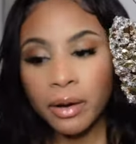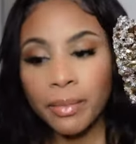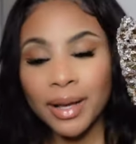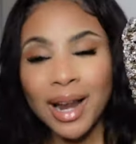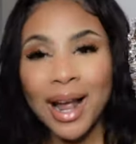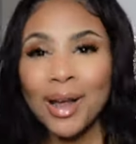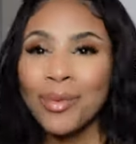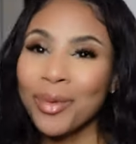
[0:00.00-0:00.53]

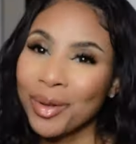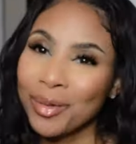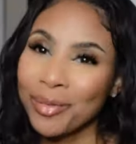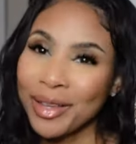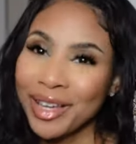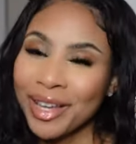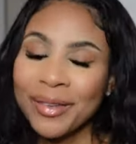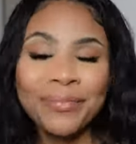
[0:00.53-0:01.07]
but I will
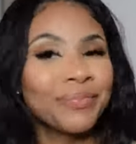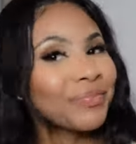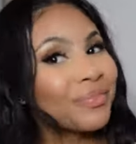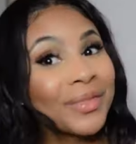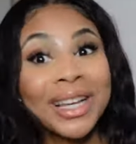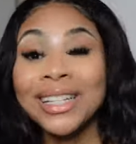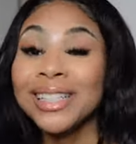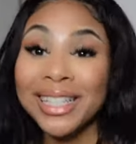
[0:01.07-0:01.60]
be
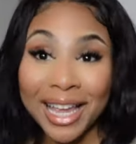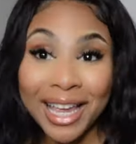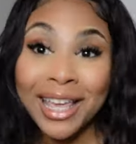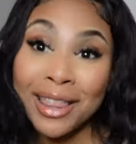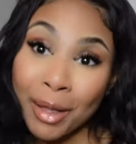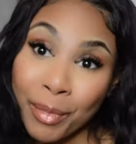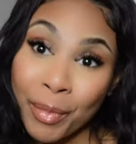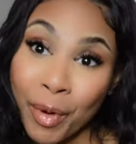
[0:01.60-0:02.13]

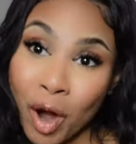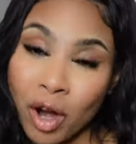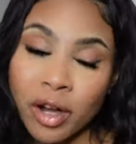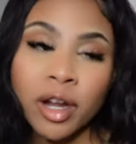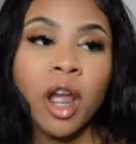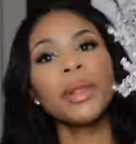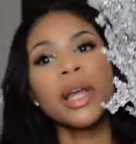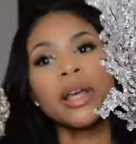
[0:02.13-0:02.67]
taking them
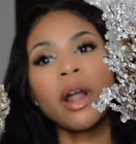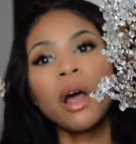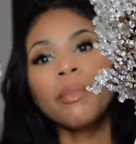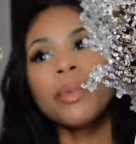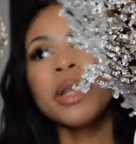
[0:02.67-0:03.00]
apart. I plan on